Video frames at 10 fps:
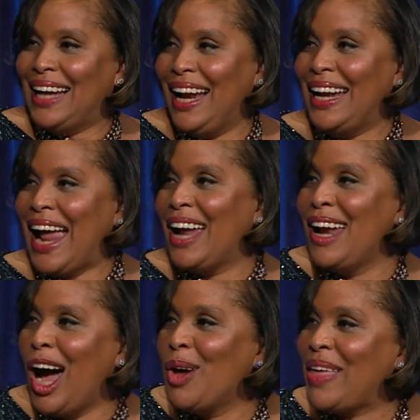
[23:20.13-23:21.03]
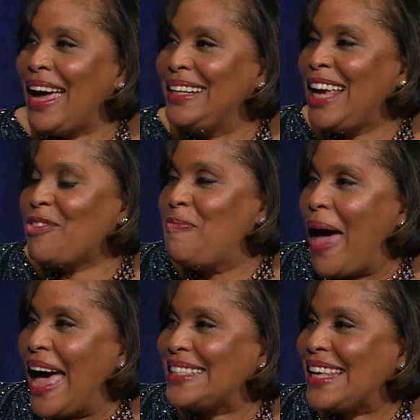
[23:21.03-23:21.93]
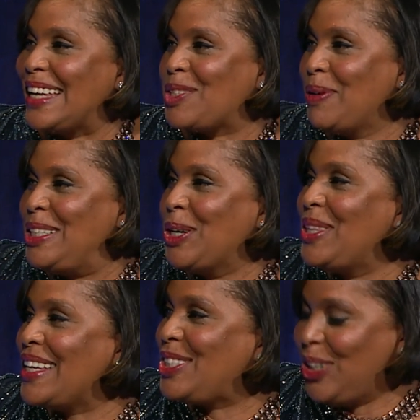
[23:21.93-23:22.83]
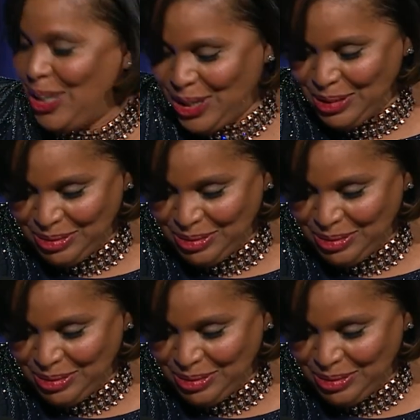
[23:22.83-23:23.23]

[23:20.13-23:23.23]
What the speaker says: I did not know that gift baskets would do this to you.